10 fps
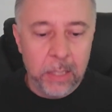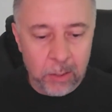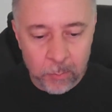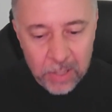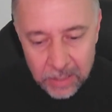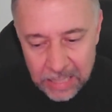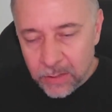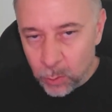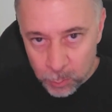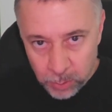I'm going to
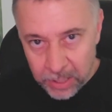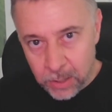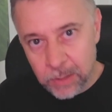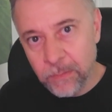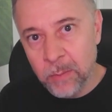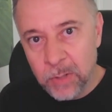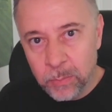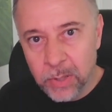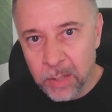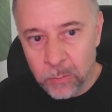need those players if I'm going
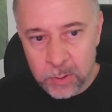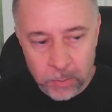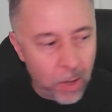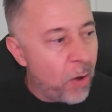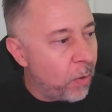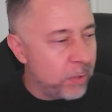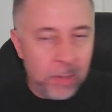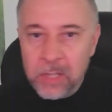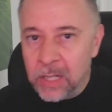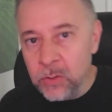to play multiple. Oh,
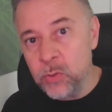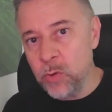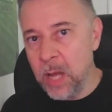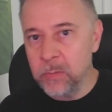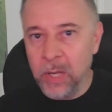something else dropped.